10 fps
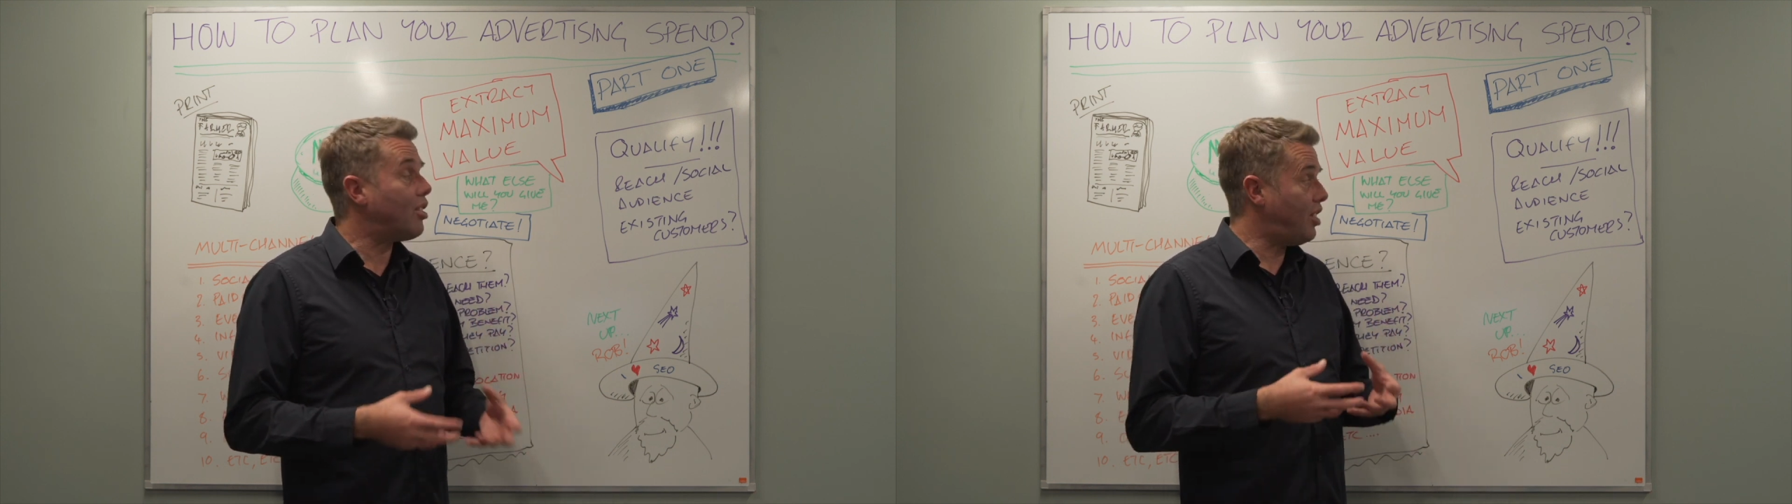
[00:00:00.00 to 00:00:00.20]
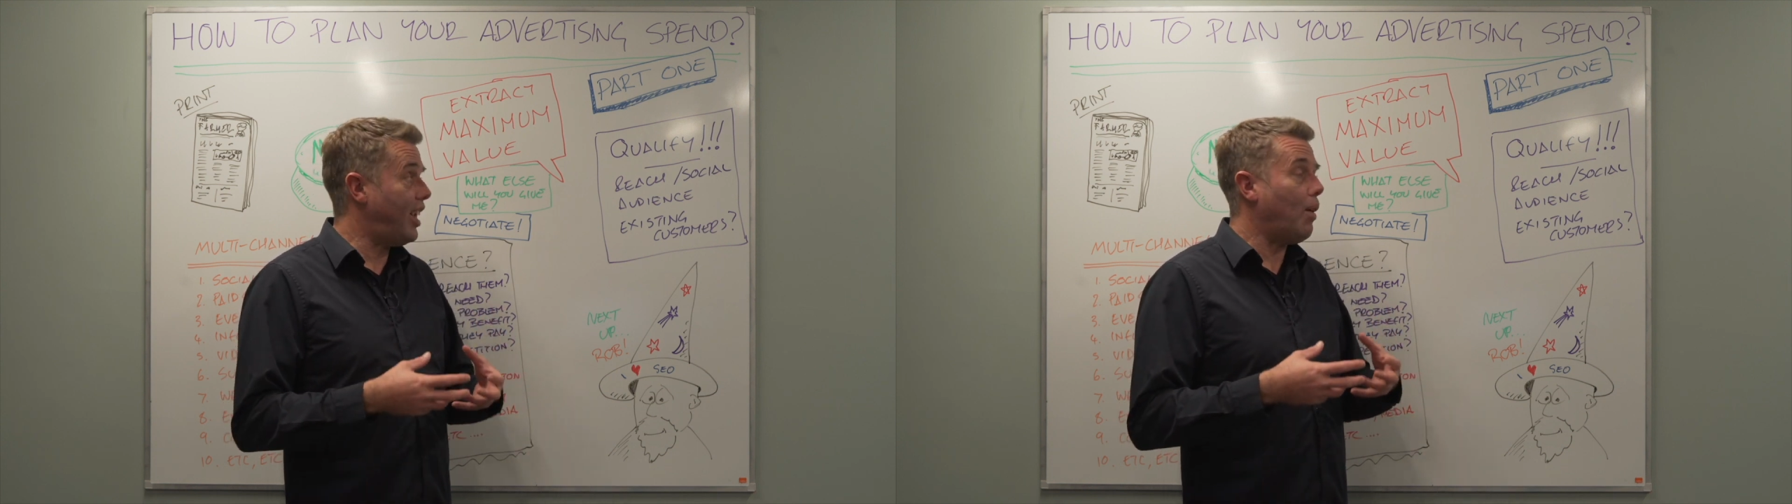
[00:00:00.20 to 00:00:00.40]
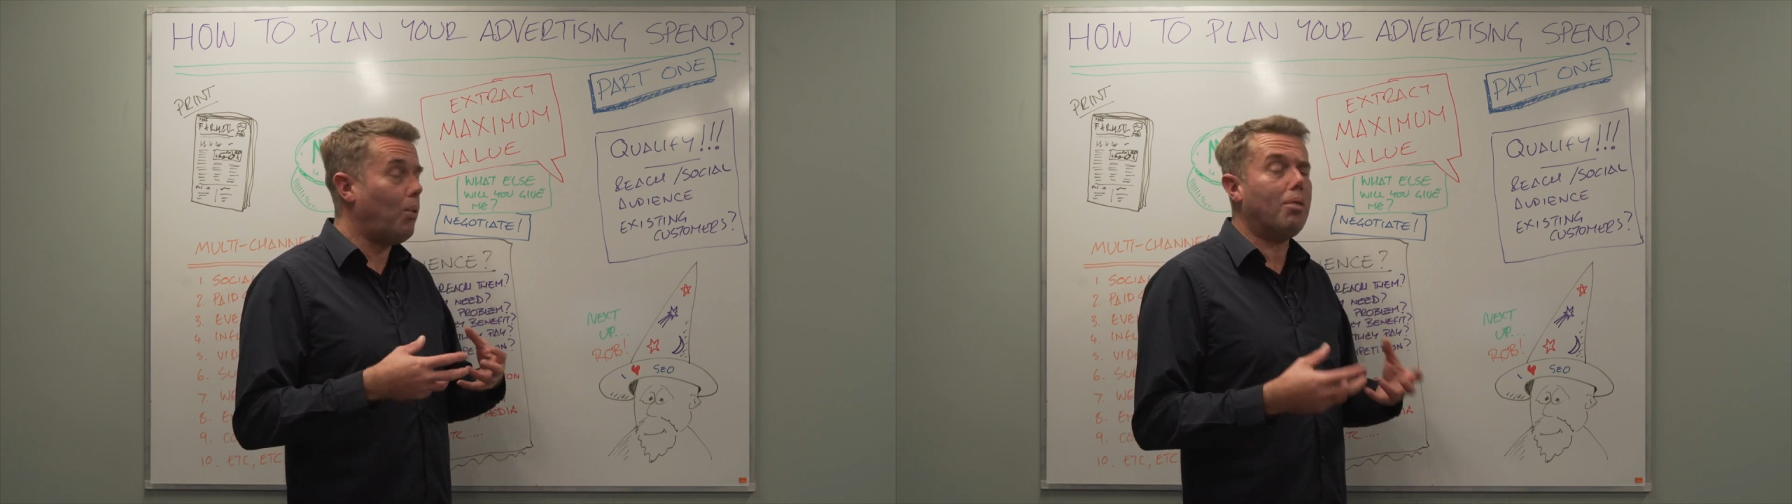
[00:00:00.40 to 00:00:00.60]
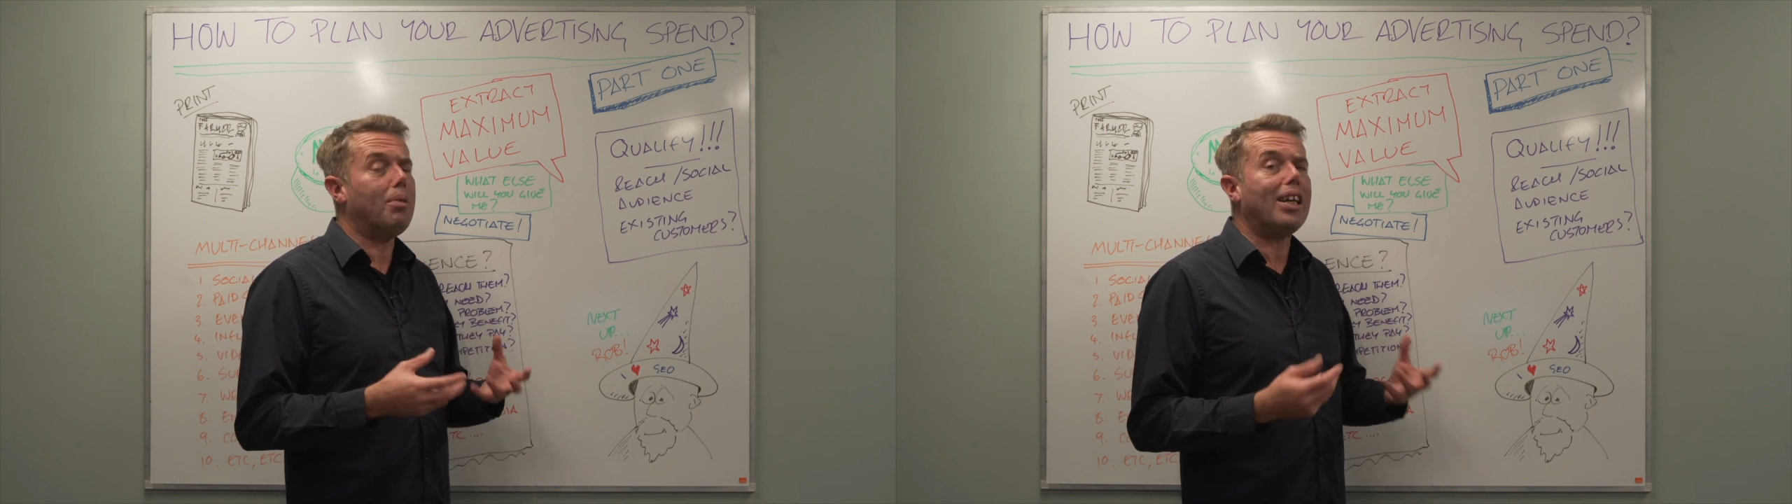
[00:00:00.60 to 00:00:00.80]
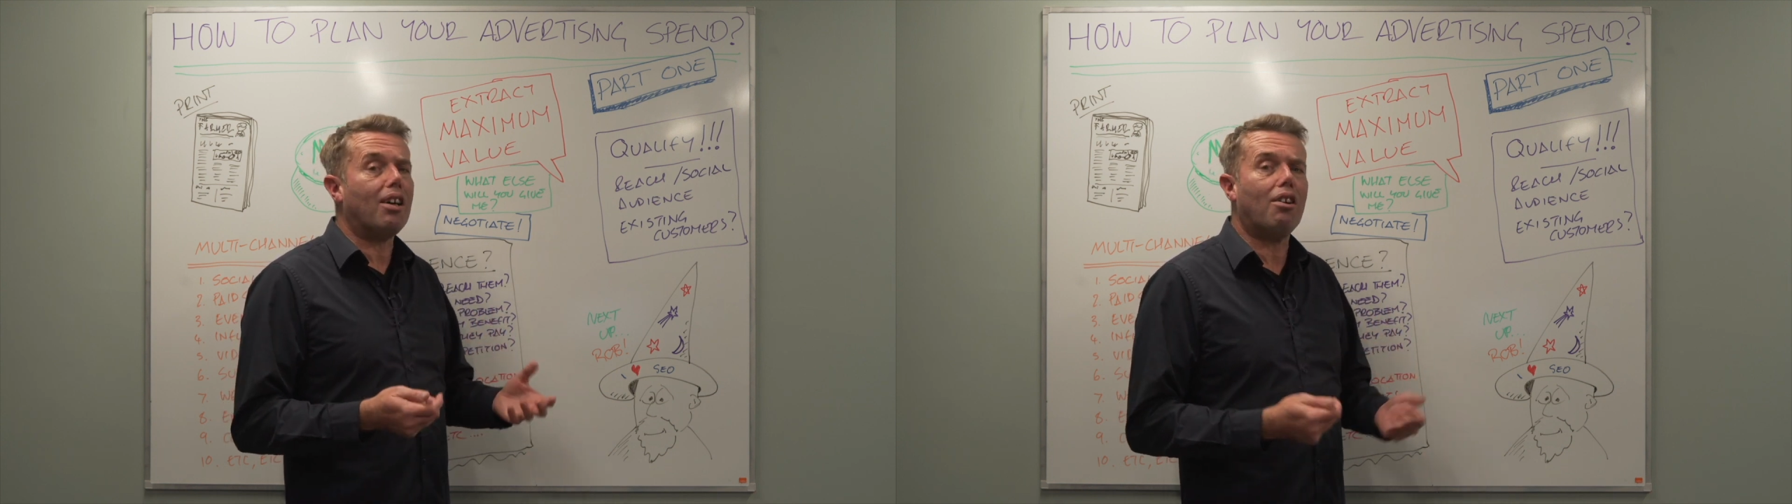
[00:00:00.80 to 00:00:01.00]
because they will
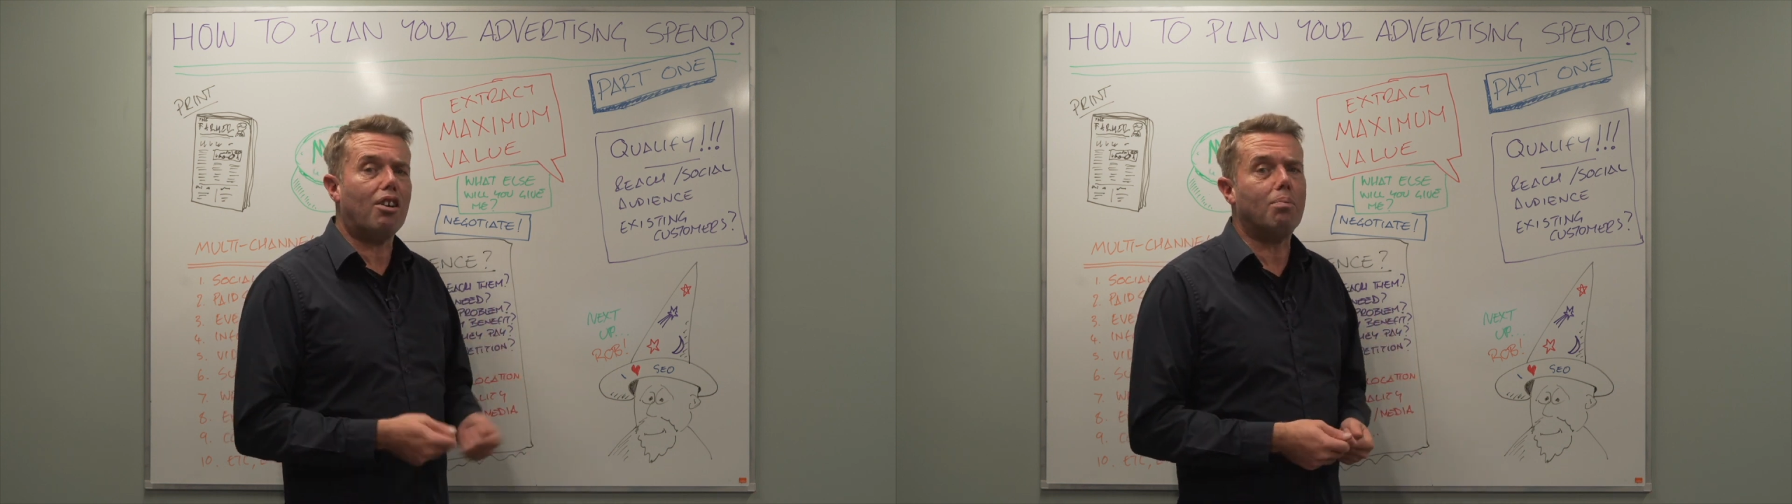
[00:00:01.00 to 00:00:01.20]
make a lot